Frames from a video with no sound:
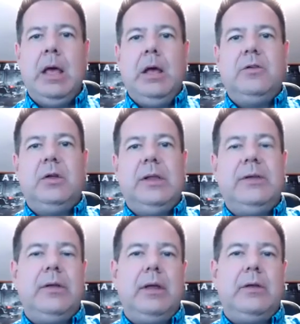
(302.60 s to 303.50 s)
So
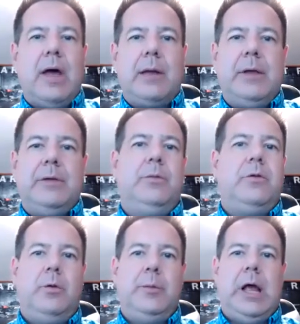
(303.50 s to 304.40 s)
let's talk about some
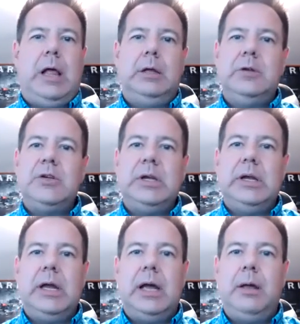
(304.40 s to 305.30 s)
terminology,
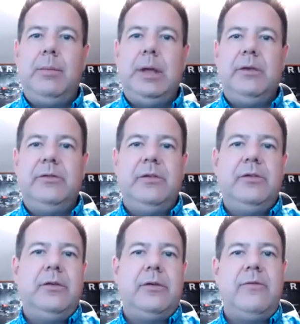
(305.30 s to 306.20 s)
because this
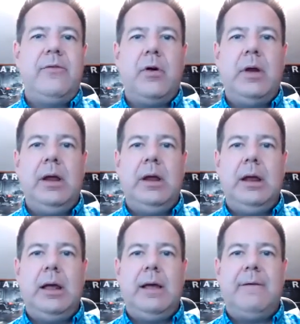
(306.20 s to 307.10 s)
is a very
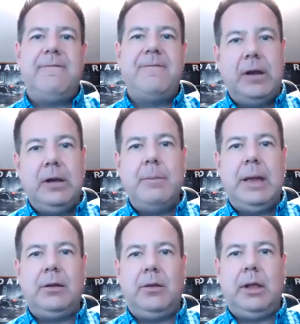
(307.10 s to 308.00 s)

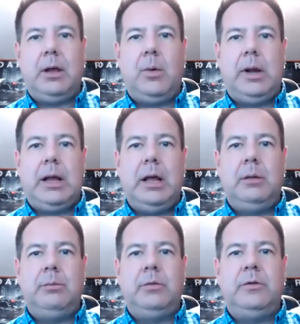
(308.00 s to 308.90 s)
fundamental thing when it
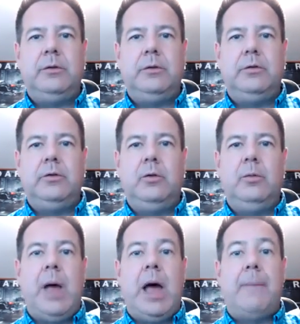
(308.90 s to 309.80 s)
comes
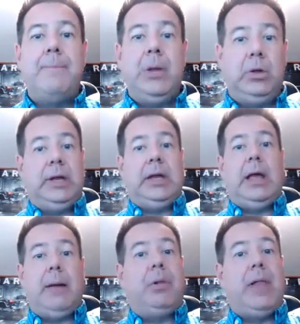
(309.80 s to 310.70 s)
to building
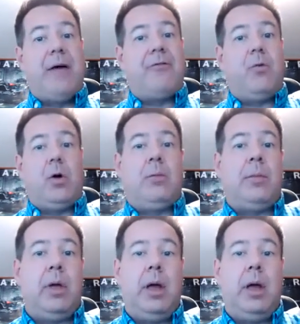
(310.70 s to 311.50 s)
a platform